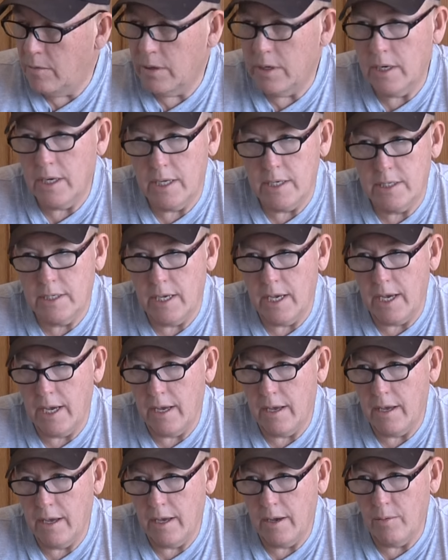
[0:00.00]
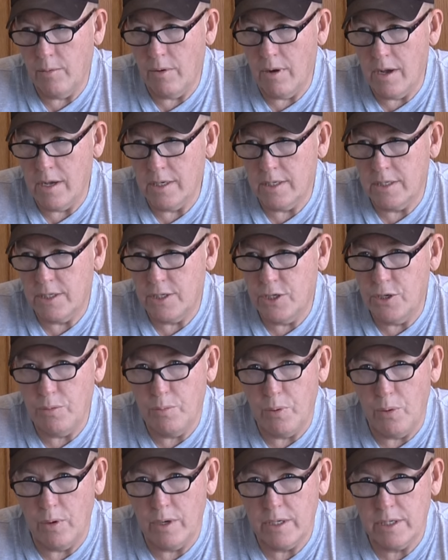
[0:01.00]
what did I say it was?
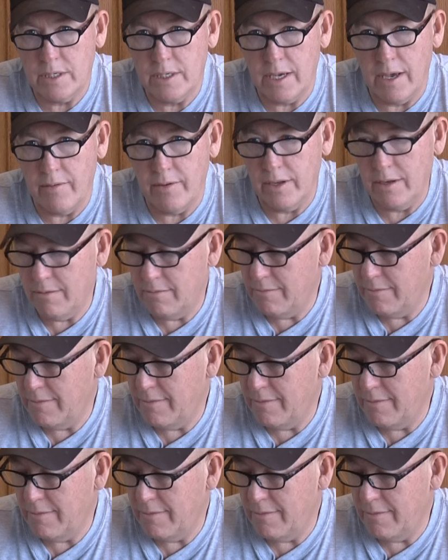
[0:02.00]
2.7?